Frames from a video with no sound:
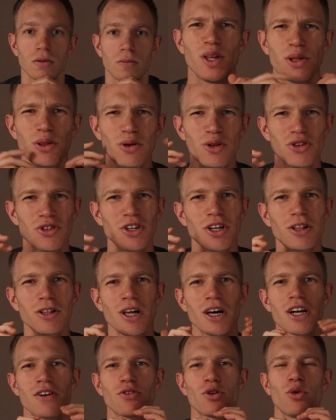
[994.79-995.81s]
Now there's still a
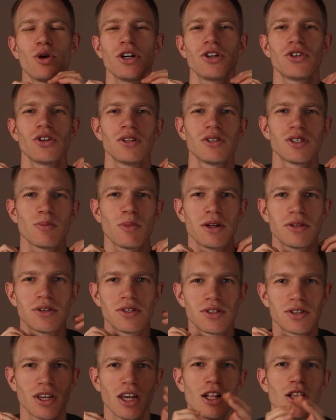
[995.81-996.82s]
lot of questions about
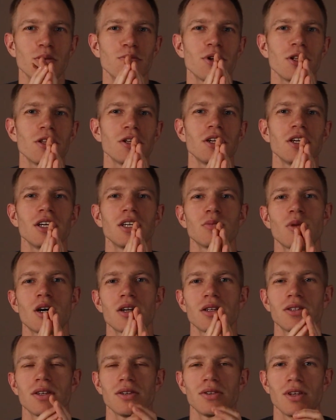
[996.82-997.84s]
scalability and
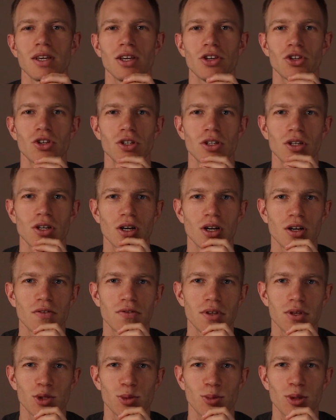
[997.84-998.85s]
monetization of
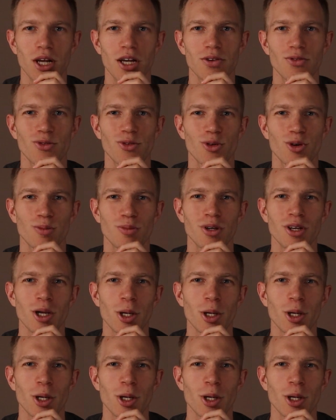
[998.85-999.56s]
this platform.